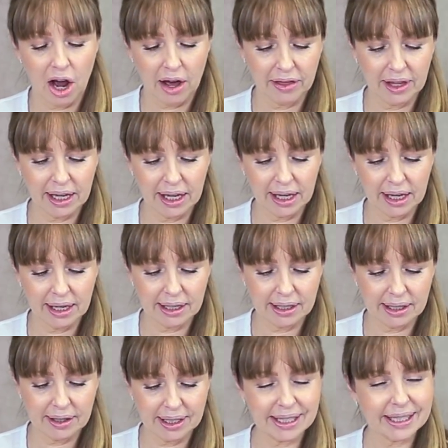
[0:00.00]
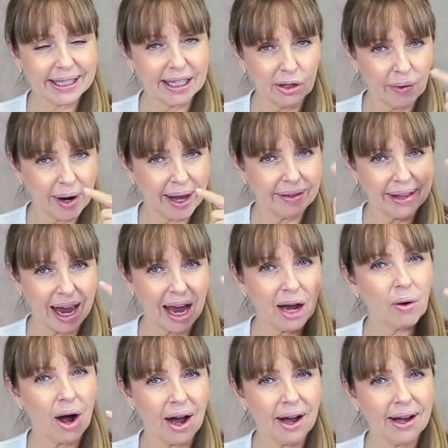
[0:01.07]
The skin around
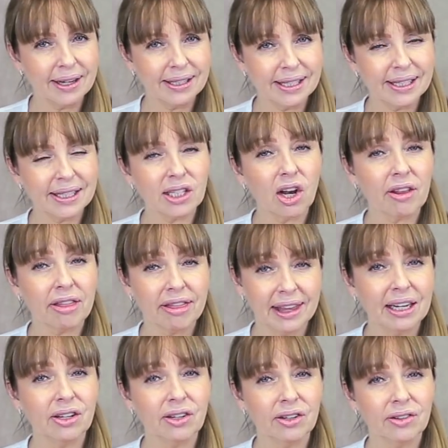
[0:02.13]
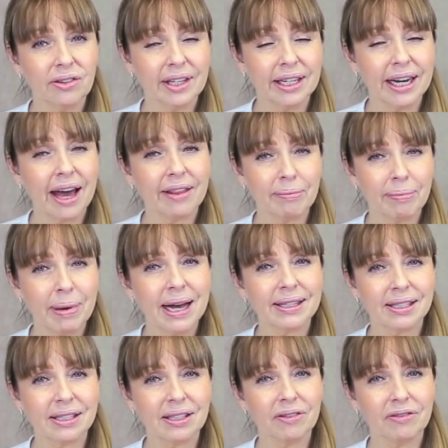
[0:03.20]
our eyes is a lot thinner than other
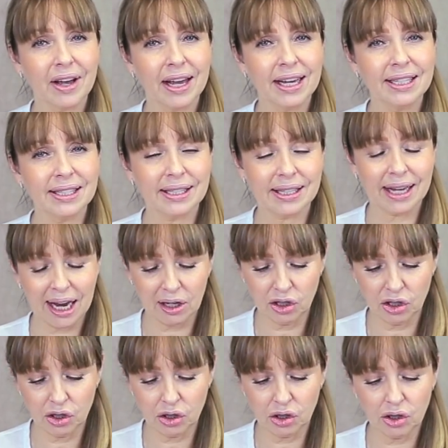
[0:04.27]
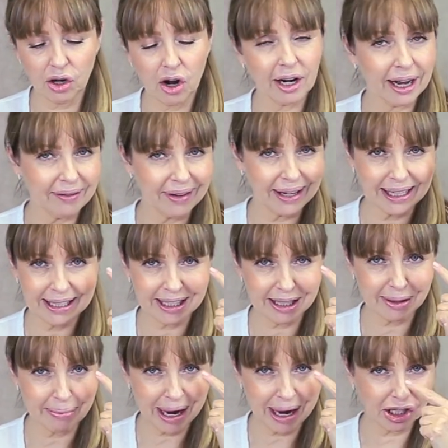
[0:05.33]
parts of the face, and you do not have any
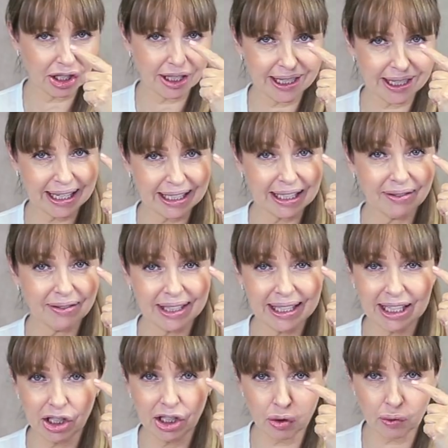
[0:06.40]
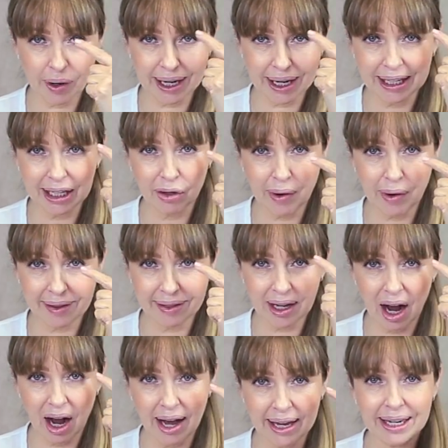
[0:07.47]
sebaceous activity directly around
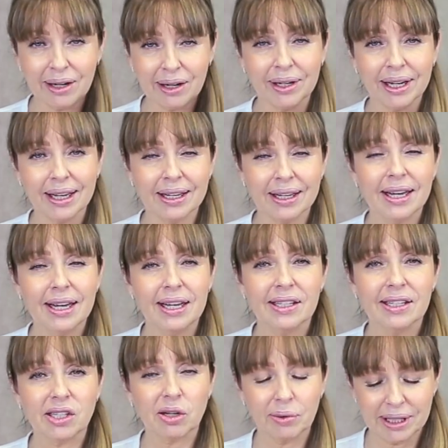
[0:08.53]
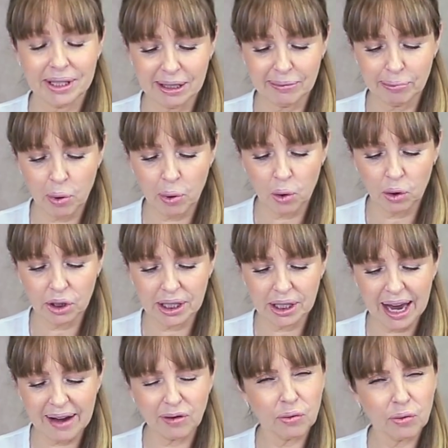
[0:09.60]
the eye area. So it's important to
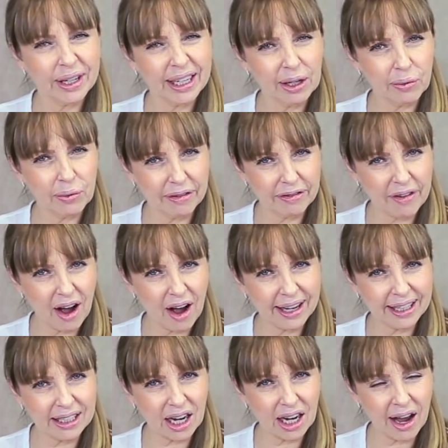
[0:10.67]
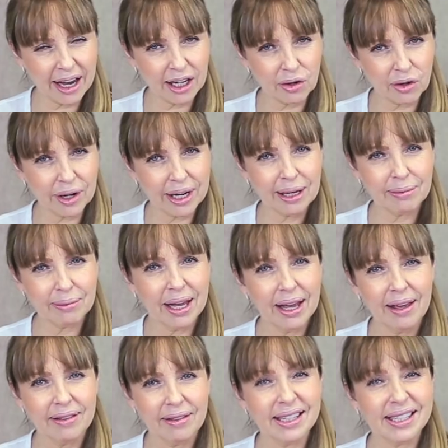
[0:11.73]
have a really refined eye cream
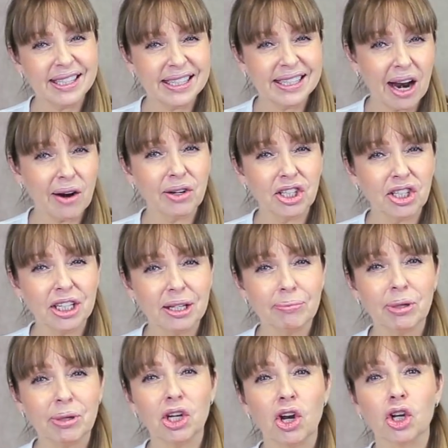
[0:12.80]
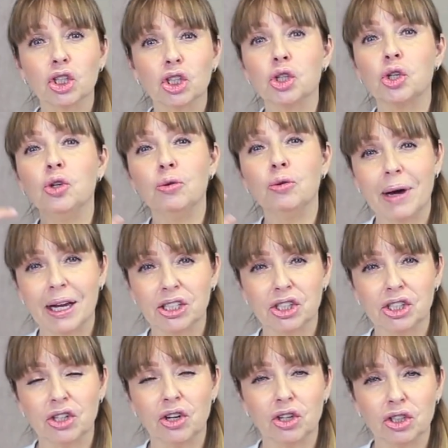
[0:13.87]
that is nourishing but not too
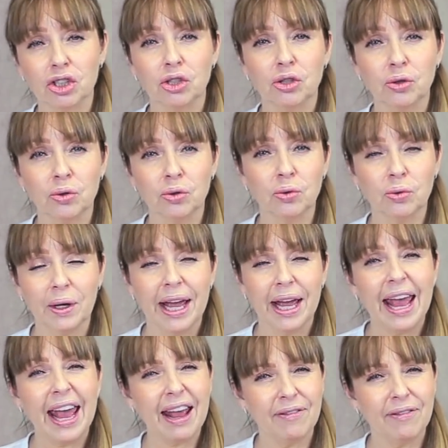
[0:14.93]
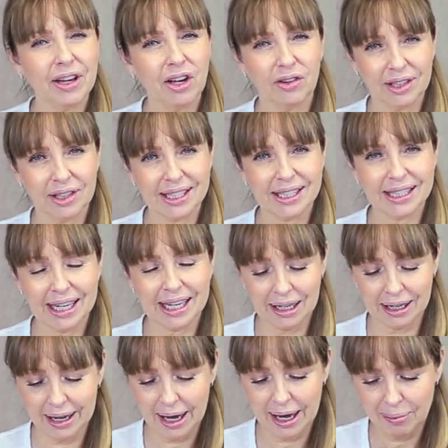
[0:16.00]
much, not too heavy on the
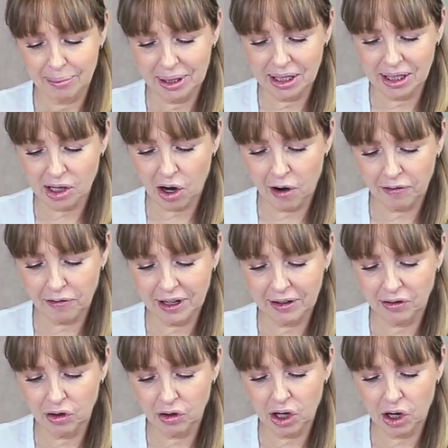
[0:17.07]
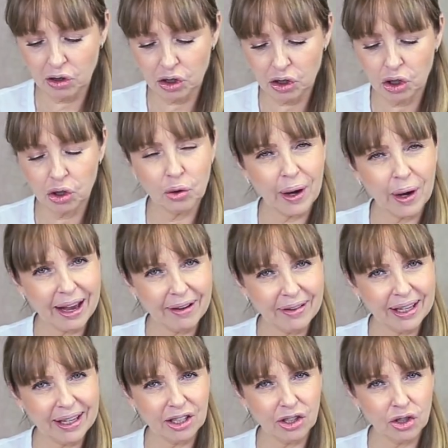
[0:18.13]
skin, because often if you go too
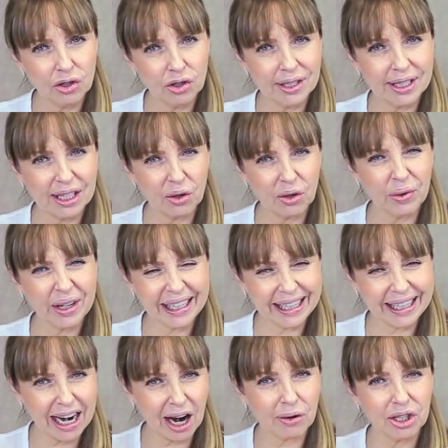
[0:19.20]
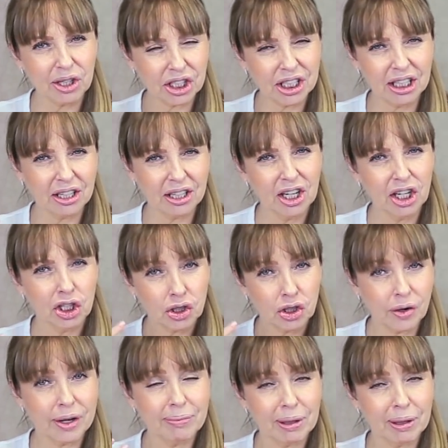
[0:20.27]
heavy and you're using a really nourishing
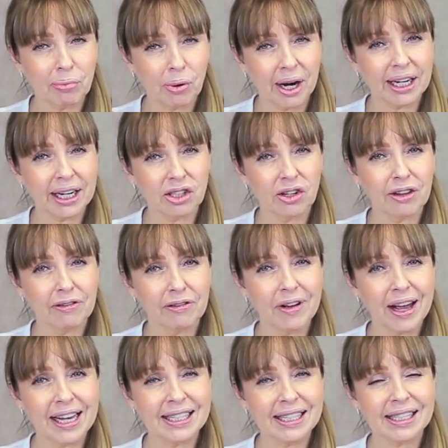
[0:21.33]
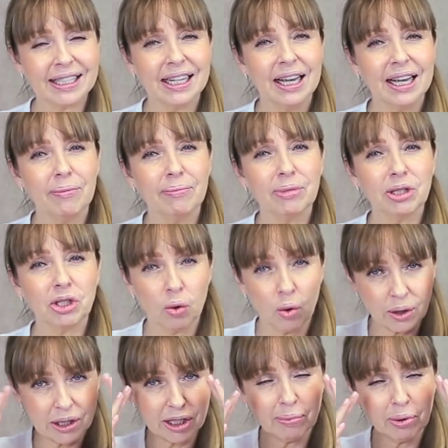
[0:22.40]
treatment product on the face, but you
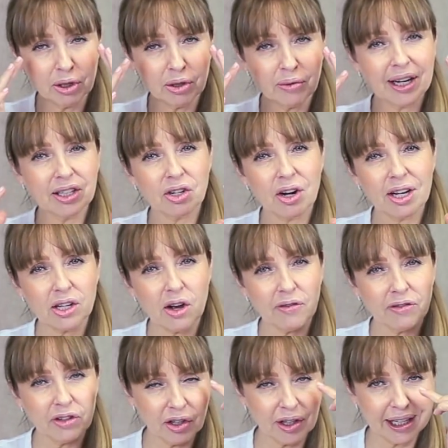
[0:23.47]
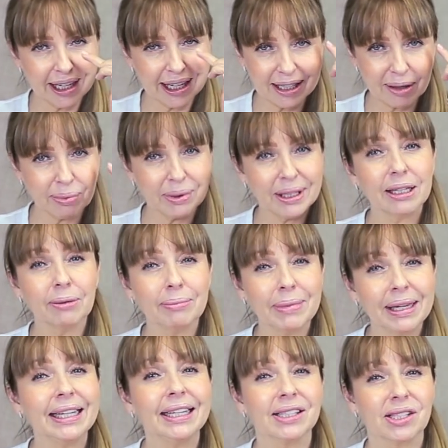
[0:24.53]
also put it around your eyes, often you can end up with little
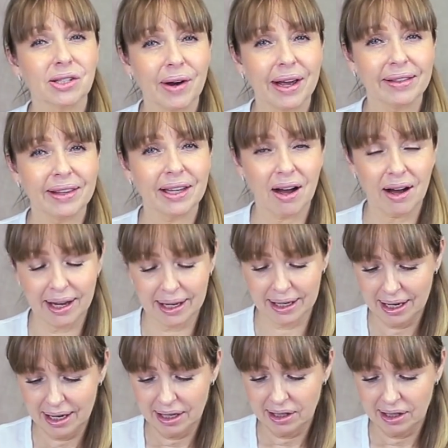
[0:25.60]
milias around the eye.